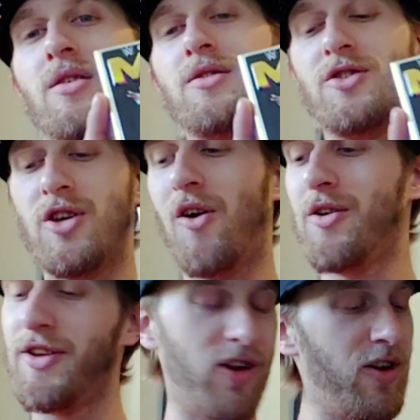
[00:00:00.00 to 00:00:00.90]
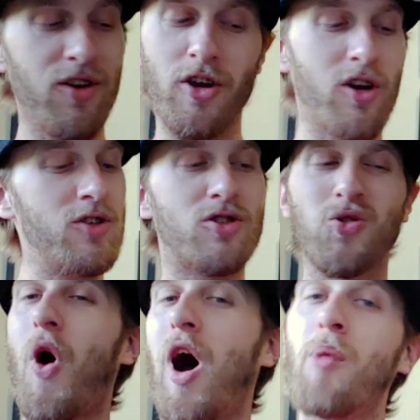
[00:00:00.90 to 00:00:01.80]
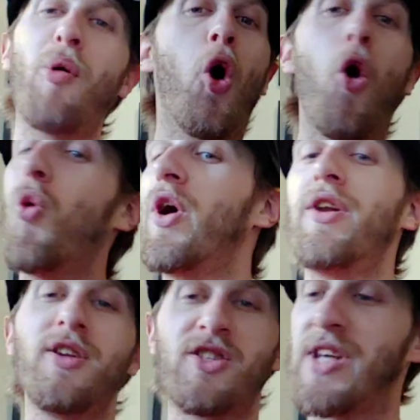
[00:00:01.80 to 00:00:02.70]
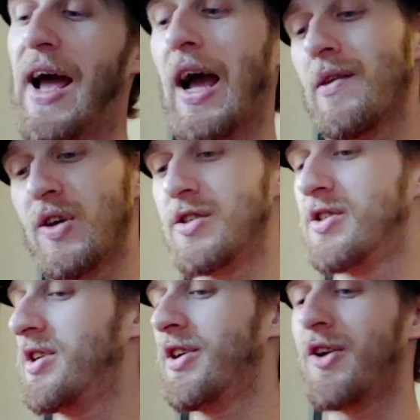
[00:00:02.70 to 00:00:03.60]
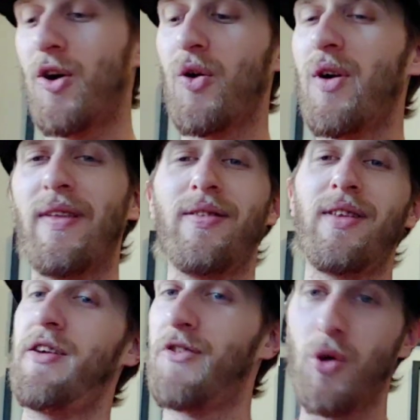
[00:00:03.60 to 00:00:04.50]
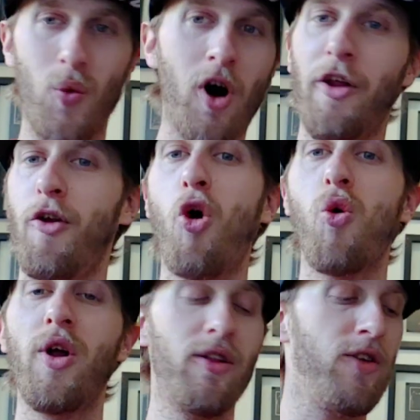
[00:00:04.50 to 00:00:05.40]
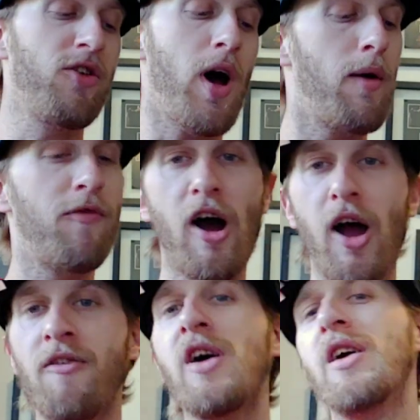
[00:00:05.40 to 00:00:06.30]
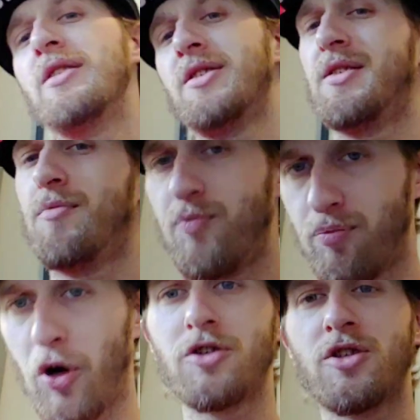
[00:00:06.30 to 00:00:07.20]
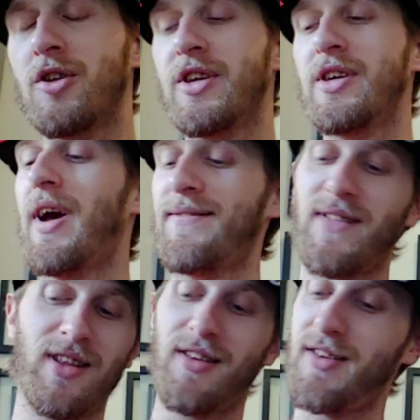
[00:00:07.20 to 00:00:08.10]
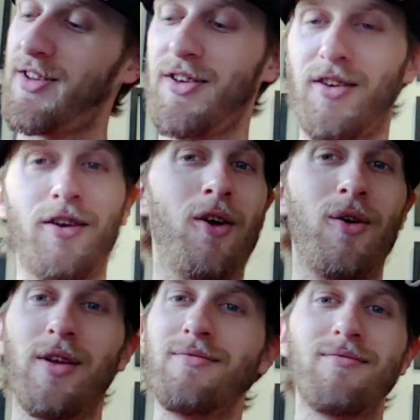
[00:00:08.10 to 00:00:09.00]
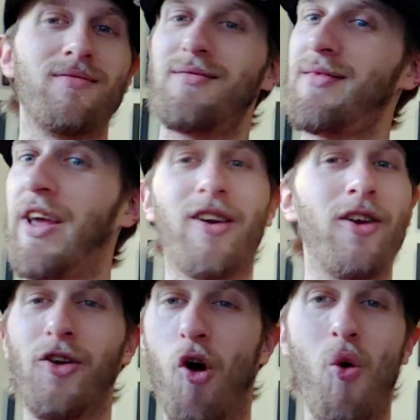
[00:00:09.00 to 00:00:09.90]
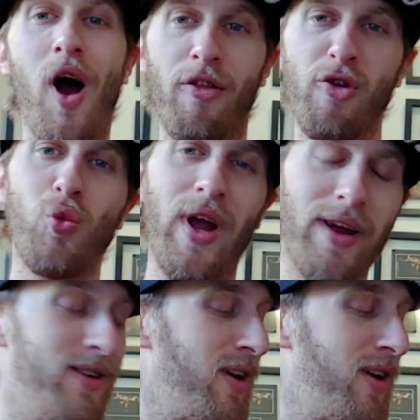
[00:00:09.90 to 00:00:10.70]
So you could swap Owen and Savage, if you wanted Owen in the top 5. Personally, it could go either way.